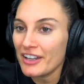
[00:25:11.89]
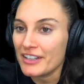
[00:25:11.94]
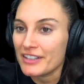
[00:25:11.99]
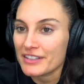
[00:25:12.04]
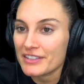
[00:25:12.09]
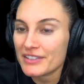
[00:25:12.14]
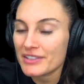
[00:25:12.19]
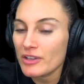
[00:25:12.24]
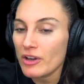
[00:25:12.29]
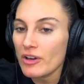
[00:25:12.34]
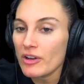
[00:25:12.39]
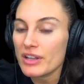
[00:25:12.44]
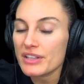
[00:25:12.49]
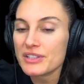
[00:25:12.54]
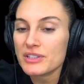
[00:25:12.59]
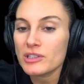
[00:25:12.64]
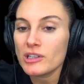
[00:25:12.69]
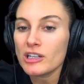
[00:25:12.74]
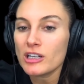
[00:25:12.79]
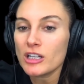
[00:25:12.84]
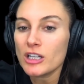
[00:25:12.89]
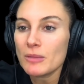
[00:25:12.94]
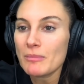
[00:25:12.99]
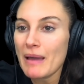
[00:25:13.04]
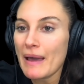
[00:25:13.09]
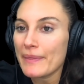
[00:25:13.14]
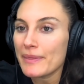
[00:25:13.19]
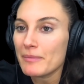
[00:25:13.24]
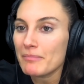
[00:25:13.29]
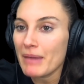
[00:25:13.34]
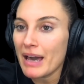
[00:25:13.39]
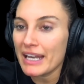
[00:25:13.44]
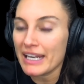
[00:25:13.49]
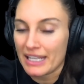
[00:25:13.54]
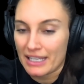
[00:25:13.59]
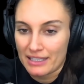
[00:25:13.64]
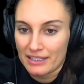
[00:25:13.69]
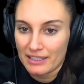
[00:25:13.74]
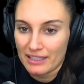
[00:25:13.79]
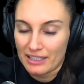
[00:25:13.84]
It's not. It's not you, all about the
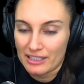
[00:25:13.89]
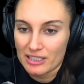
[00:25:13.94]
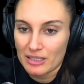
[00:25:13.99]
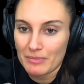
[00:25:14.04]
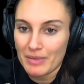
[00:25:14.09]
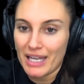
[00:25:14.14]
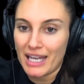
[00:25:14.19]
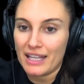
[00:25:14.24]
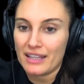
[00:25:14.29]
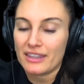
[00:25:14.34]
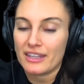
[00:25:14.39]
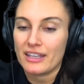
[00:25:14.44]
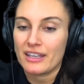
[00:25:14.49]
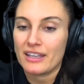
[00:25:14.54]
money. It's you and I both.